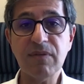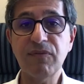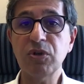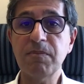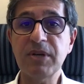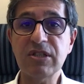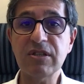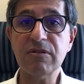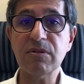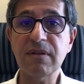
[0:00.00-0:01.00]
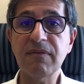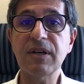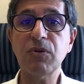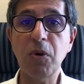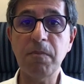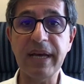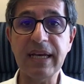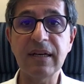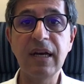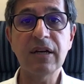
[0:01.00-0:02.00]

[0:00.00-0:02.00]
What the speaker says: for the patients receiving ropeg